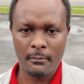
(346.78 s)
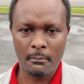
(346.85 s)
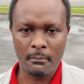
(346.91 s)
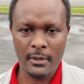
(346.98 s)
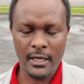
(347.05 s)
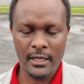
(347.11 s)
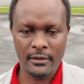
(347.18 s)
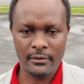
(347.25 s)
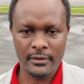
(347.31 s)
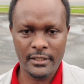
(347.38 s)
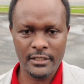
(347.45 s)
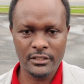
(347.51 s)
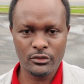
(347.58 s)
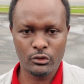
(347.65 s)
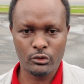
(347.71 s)

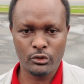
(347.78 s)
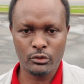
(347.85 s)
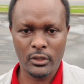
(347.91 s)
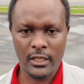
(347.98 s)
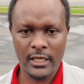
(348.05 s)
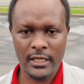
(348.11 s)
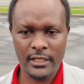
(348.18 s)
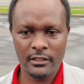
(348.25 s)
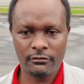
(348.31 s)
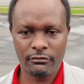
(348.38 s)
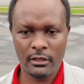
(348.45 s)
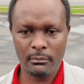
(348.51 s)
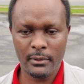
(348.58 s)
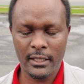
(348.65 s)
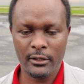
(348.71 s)
marriage or your current
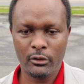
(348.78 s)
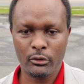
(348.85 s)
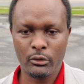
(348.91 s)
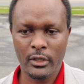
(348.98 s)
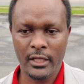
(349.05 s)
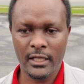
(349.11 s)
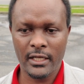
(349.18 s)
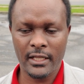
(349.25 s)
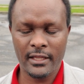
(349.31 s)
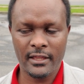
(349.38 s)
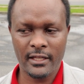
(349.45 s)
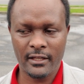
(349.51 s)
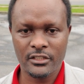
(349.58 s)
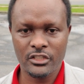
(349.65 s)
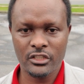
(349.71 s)
family, or you had
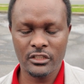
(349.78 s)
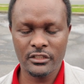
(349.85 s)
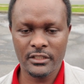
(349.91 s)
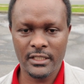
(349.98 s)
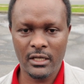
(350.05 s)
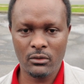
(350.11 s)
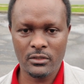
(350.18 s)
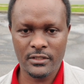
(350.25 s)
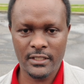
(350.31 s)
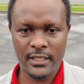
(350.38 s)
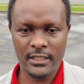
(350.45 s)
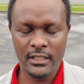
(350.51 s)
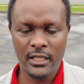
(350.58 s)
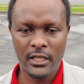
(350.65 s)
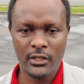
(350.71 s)
another children
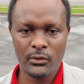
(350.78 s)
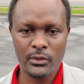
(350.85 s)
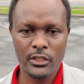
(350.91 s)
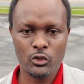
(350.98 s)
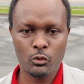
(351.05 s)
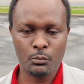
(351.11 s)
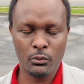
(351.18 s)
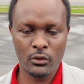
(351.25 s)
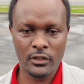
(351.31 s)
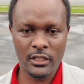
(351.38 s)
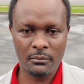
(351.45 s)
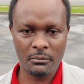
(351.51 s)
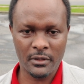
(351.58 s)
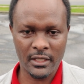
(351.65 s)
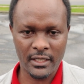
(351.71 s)
outside, you need to put
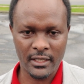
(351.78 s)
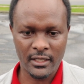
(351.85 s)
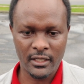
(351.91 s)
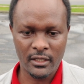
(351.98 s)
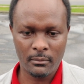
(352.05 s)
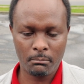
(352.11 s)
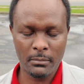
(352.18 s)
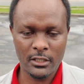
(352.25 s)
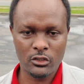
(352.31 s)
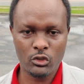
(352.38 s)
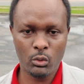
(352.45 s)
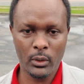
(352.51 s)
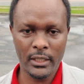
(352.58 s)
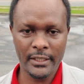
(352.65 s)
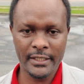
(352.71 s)
them there. But
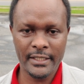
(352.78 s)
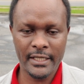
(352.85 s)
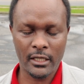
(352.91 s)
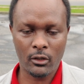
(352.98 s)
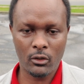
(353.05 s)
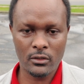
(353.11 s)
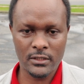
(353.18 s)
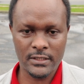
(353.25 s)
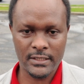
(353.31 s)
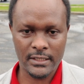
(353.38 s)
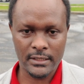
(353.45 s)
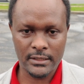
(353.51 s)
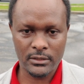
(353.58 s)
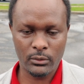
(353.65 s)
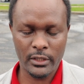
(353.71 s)
you will need a
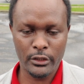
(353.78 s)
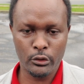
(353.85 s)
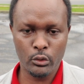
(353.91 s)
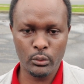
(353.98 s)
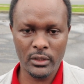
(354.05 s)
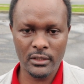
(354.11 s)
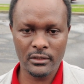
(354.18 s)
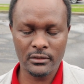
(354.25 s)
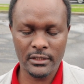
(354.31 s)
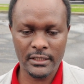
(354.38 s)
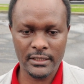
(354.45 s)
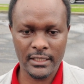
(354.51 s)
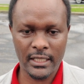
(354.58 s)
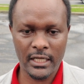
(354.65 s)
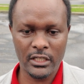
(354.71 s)
consent. When you win green
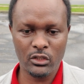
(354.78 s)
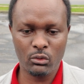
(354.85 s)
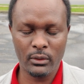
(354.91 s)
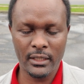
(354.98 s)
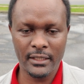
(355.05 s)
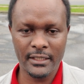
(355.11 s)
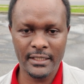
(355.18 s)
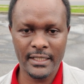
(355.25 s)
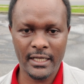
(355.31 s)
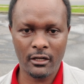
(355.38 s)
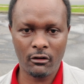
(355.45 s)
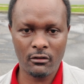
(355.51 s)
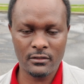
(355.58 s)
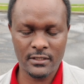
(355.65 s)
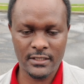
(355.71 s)
card, you will need a
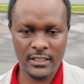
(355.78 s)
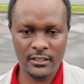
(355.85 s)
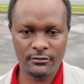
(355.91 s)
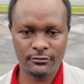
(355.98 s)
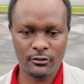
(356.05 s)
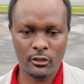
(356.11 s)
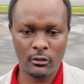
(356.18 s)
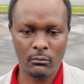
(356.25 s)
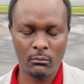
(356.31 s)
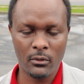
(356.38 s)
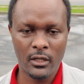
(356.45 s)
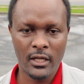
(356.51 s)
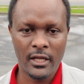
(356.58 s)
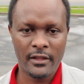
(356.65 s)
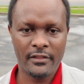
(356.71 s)
consent from
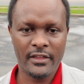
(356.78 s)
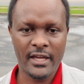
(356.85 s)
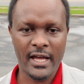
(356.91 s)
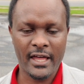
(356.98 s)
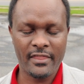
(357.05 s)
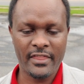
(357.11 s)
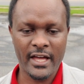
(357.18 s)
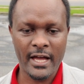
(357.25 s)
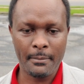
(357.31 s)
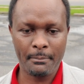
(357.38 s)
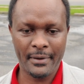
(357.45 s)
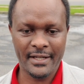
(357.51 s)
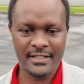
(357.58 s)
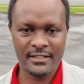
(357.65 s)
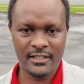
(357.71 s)
the other
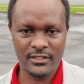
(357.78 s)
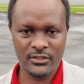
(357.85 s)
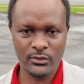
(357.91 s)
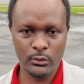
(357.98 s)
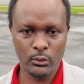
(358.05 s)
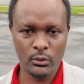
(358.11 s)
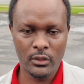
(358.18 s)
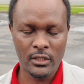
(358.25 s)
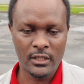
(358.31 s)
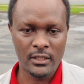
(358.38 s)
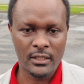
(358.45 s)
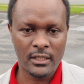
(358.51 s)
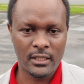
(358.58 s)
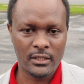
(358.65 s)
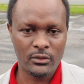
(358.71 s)
partner. So
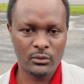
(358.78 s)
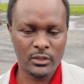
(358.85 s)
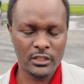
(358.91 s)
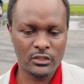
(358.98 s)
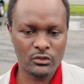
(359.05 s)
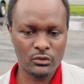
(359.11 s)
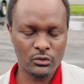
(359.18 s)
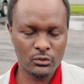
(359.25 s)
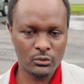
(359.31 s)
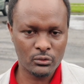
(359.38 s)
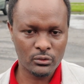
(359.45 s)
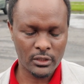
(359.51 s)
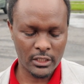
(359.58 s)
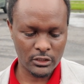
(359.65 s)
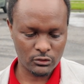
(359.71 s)
you need to
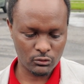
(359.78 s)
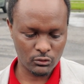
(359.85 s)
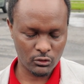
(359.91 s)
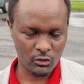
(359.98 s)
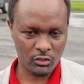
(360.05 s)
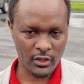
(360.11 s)
do and to know